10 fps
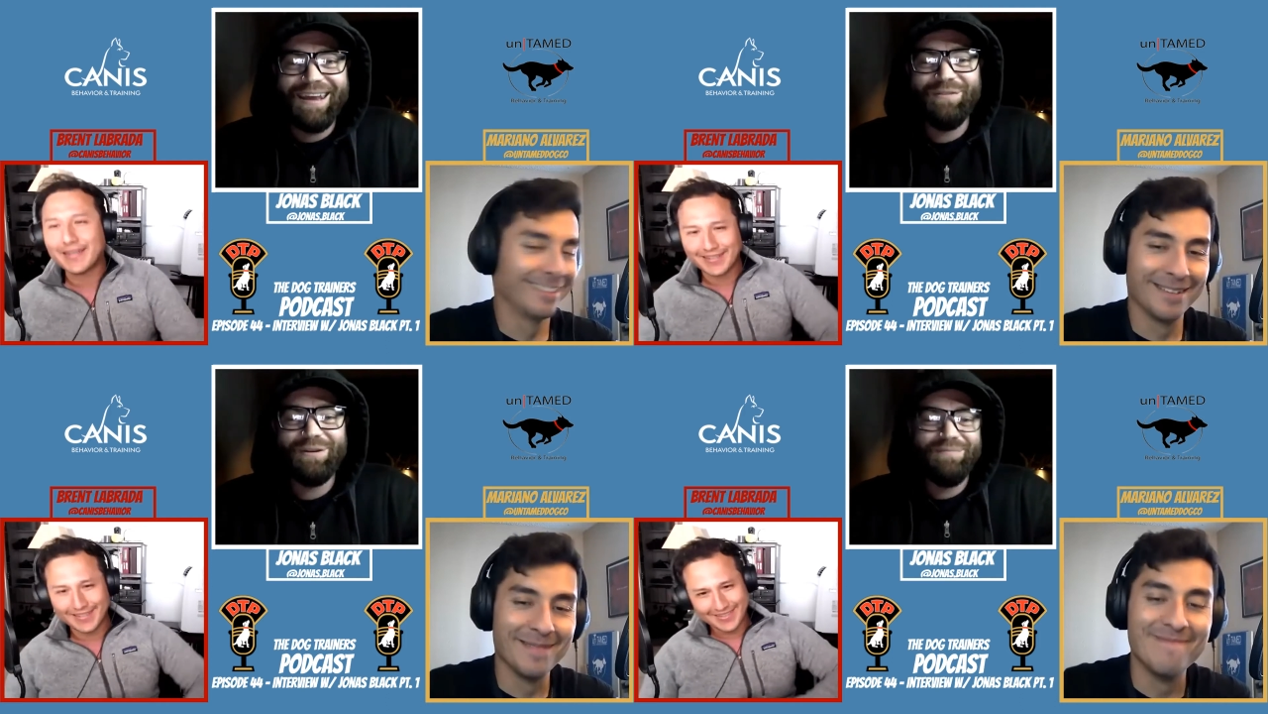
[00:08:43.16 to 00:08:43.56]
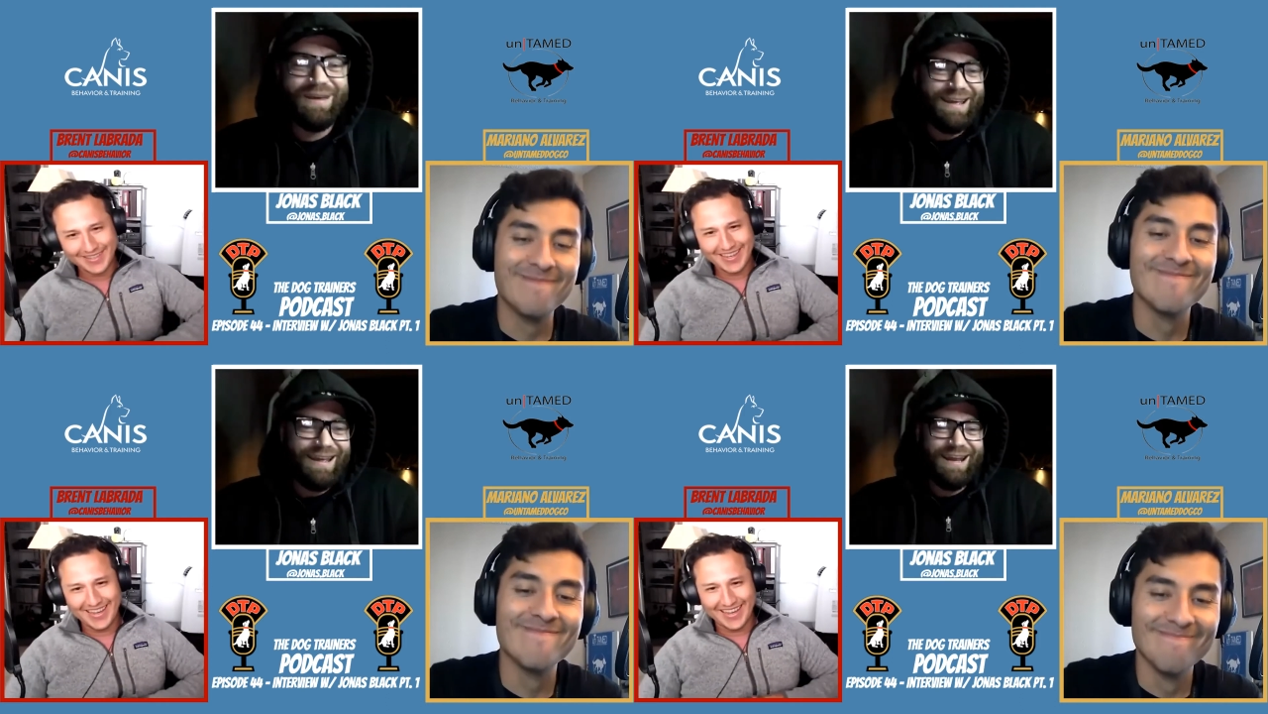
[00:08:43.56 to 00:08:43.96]
Speaker 1: and, I,
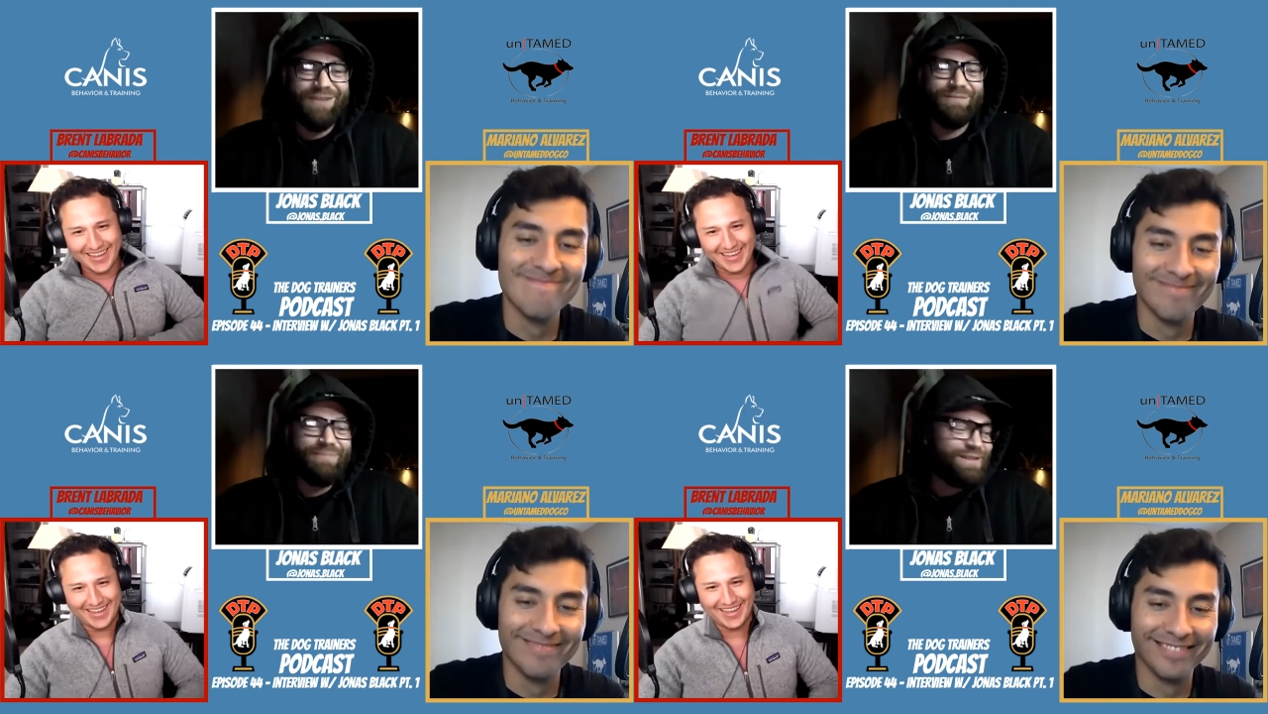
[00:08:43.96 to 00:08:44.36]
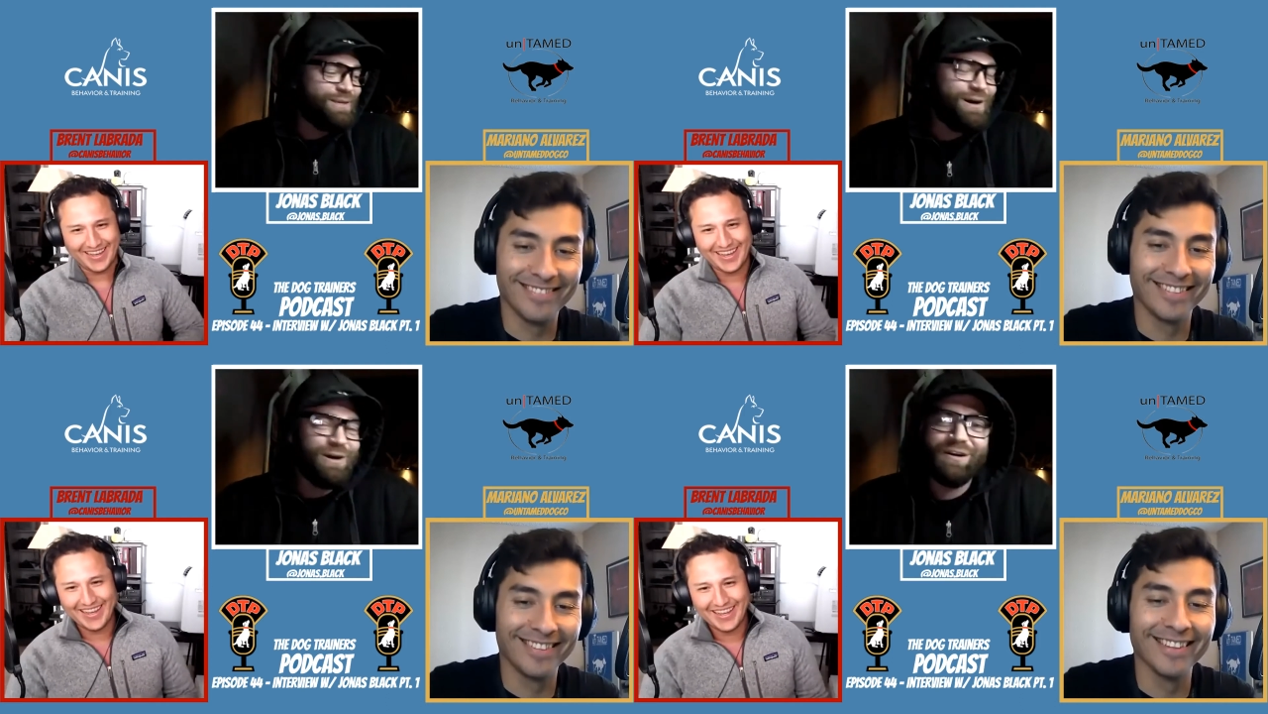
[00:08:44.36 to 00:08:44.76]
would, and I, would
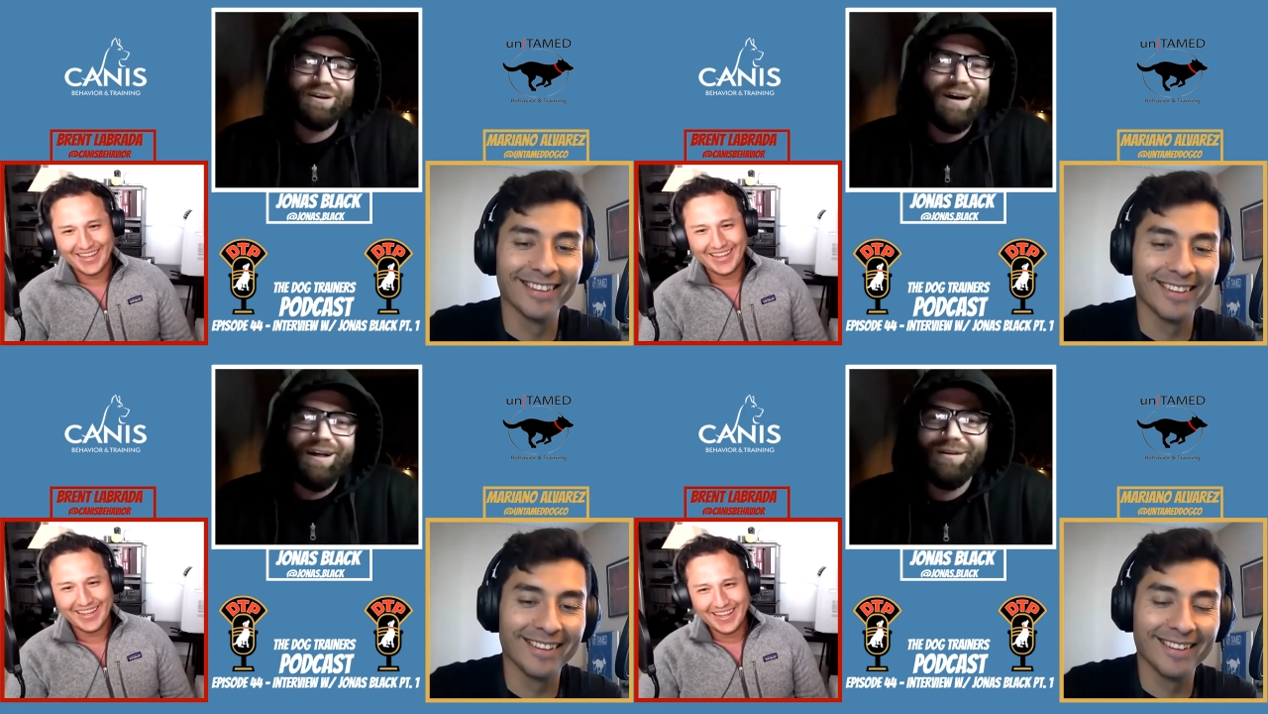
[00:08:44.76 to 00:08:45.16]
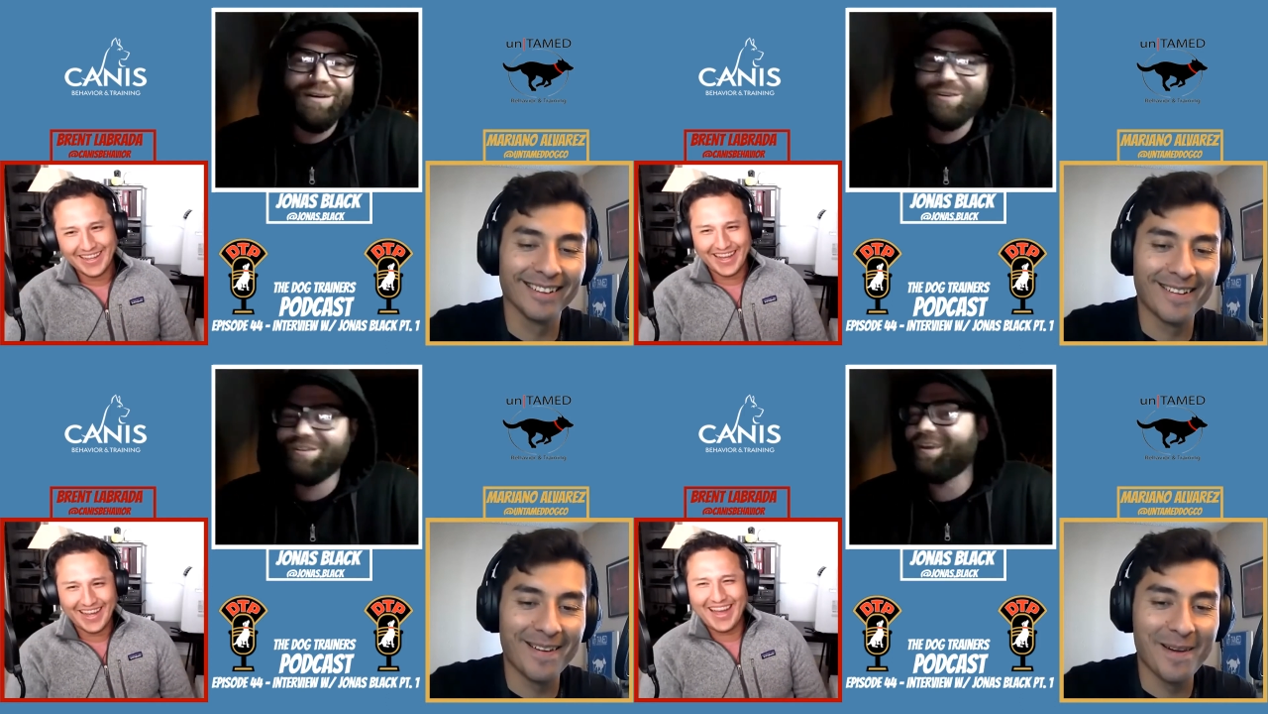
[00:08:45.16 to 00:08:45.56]
bet them a hundred
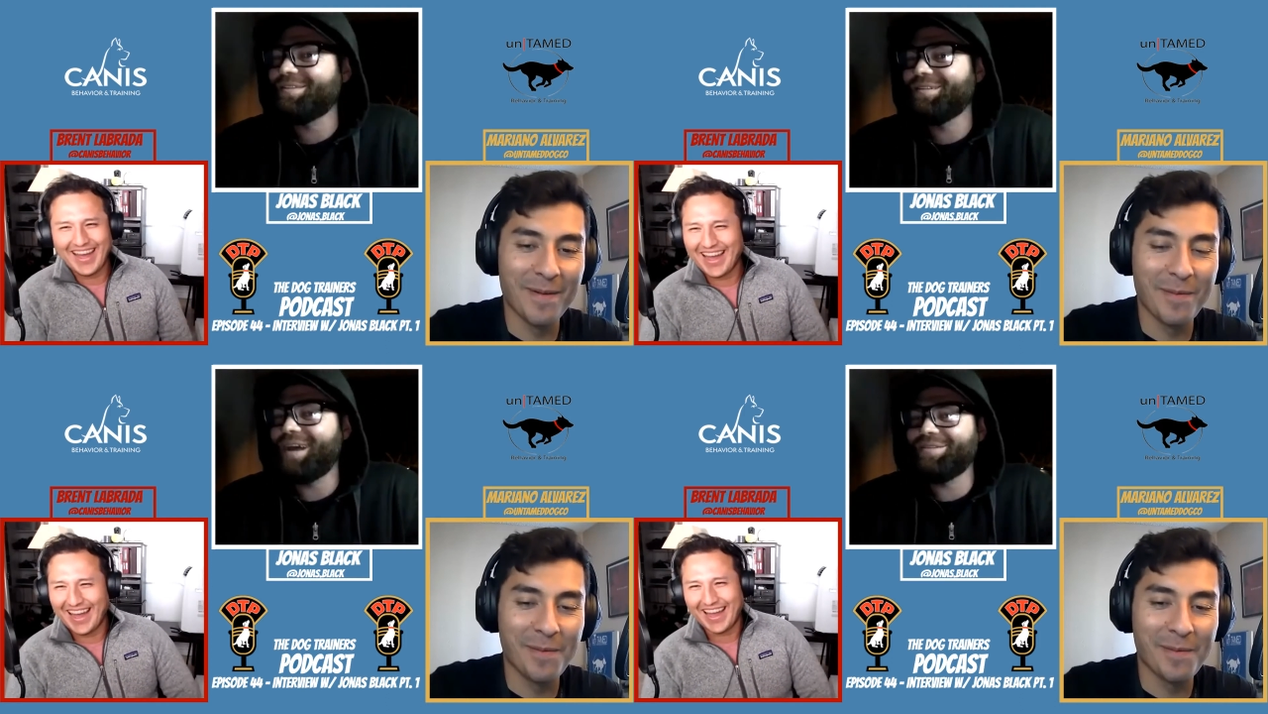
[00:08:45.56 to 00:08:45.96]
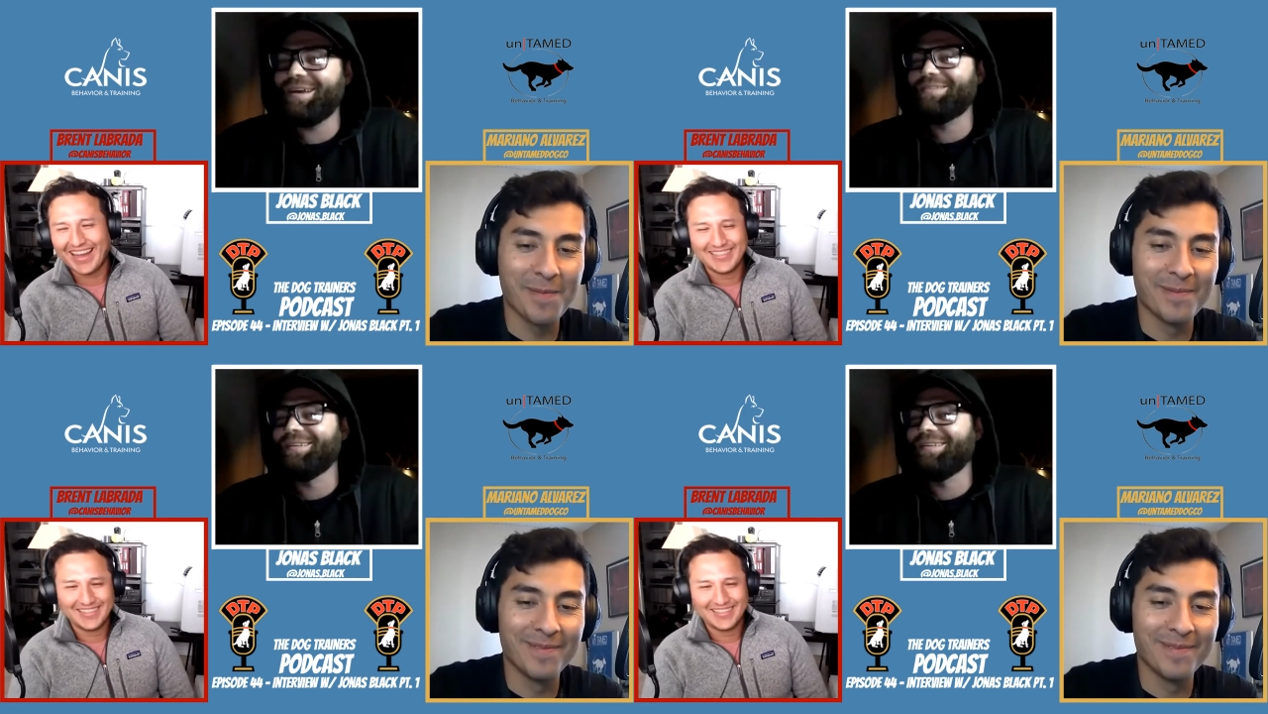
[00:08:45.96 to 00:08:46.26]
dollars at, at the